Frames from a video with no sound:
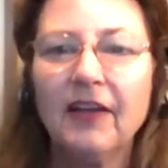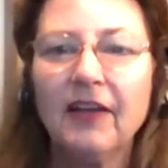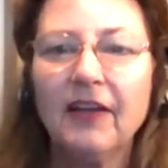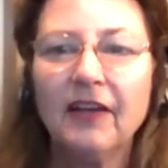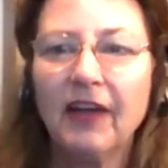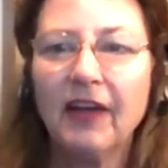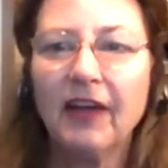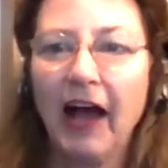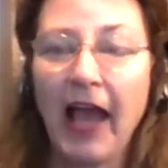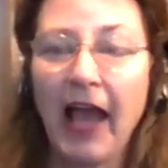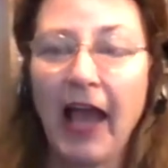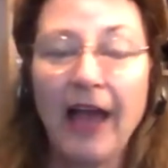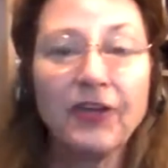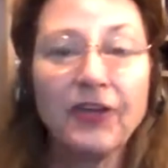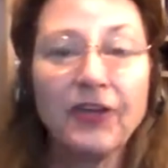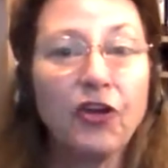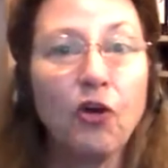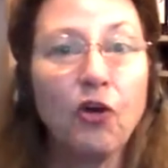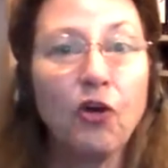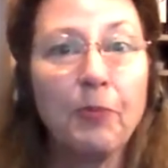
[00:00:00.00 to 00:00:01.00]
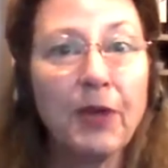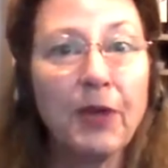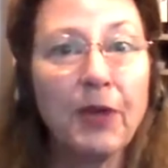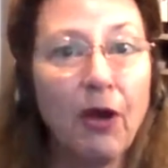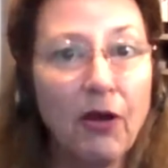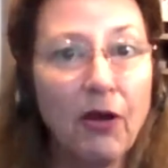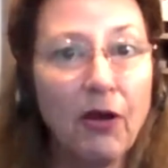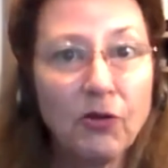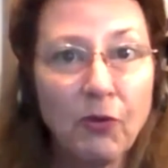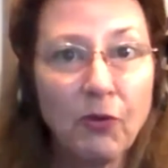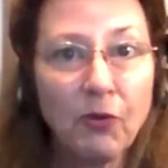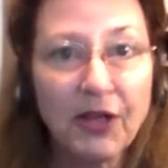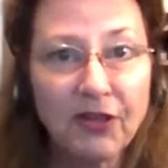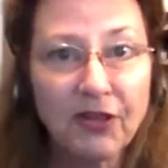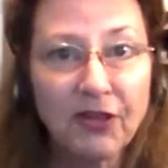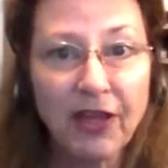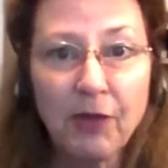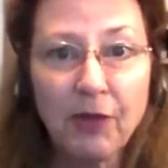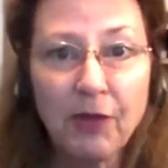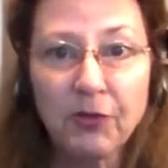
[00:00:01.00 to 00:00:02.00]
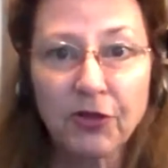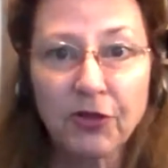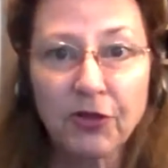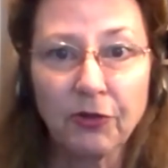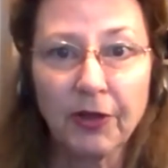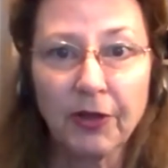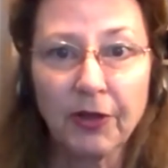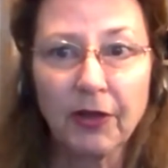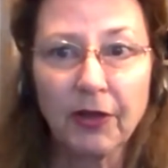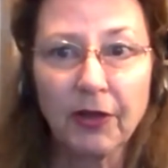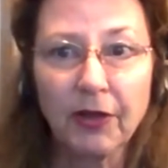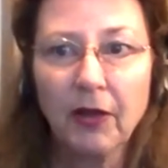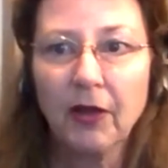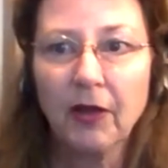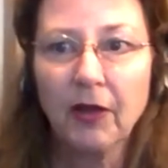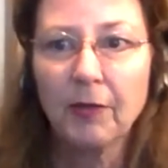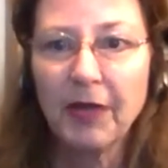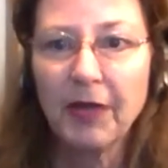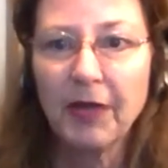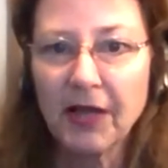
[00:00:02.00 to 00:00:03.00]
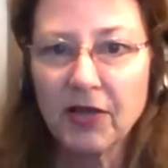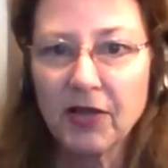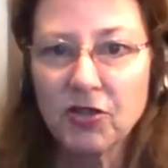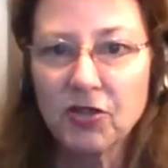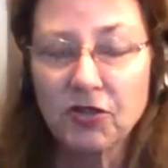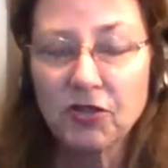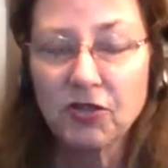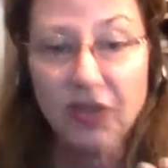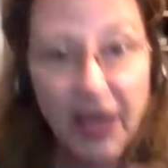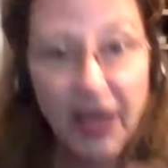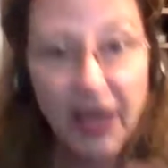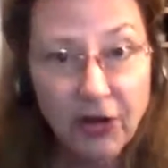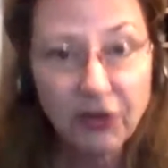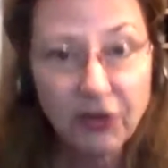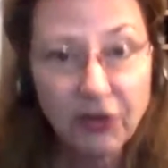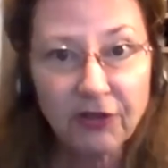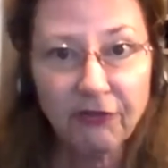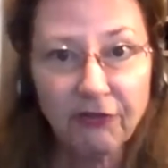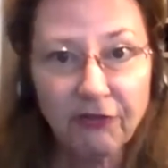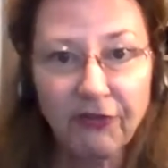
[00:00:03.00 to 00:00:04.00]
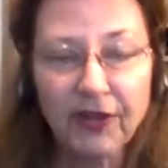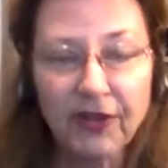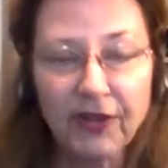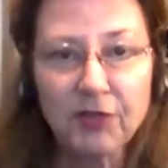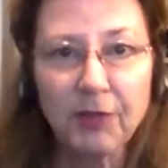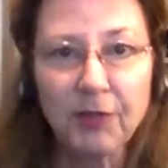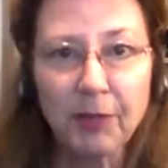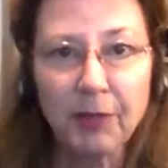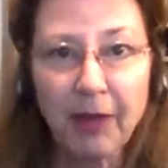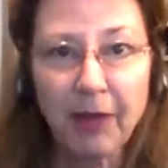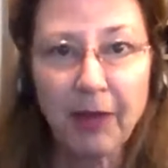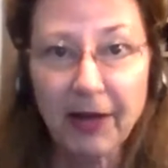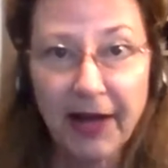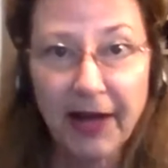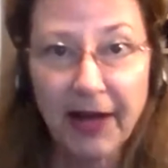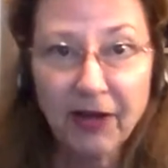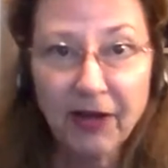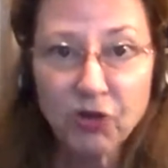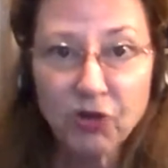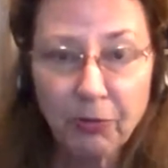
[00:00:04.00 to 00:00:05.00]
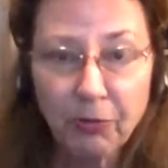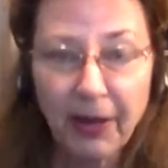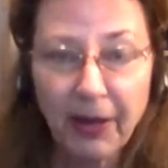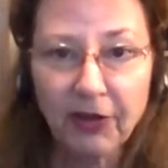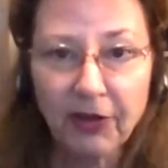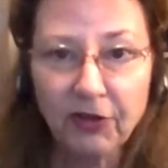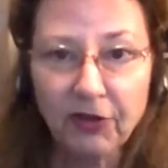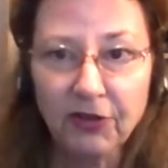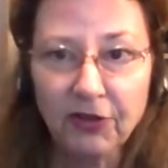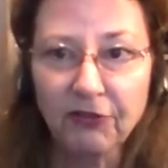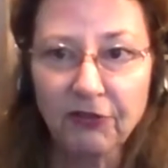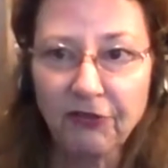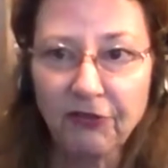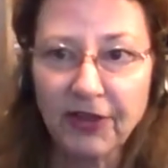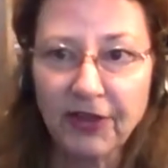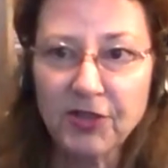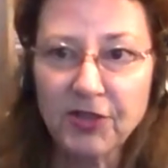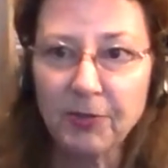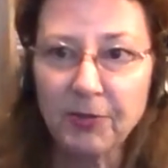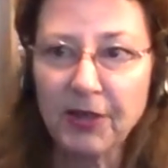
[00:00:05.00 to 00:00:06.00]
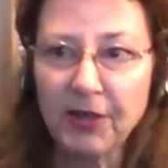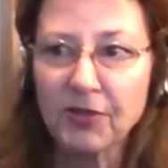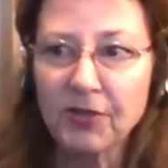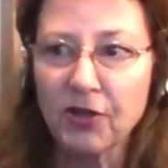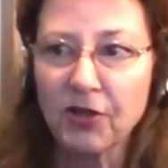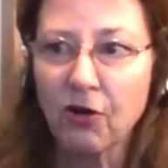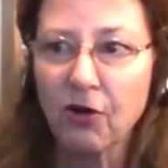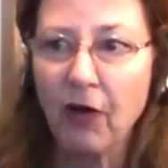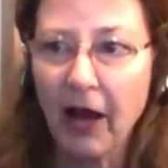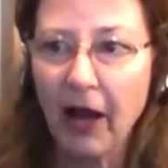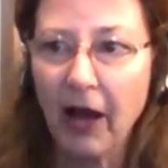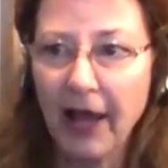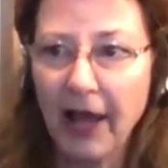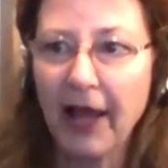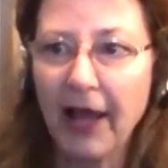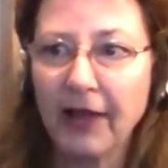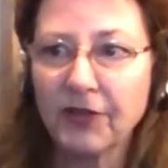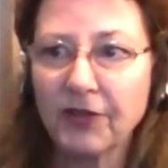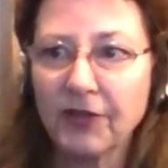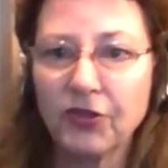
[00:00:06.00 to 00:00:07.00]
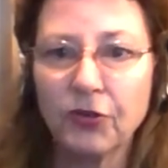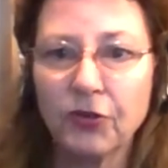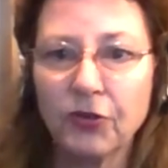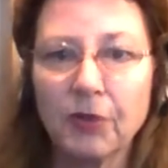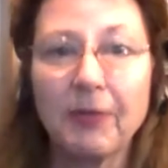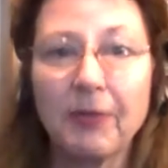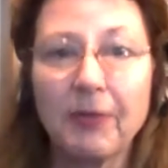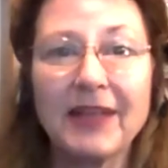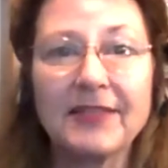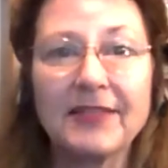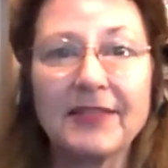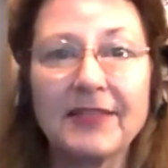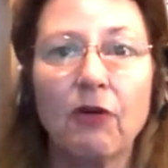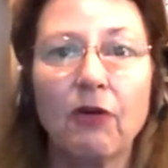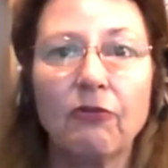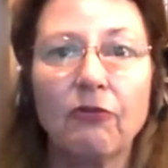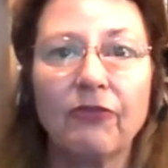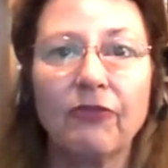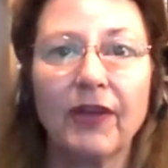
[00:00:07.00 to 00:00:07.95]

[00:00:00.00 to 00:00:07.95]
I had to go beyond what they were doing because they couldn't fix me. My naturopath couldn't fix me. So I had to do it myself.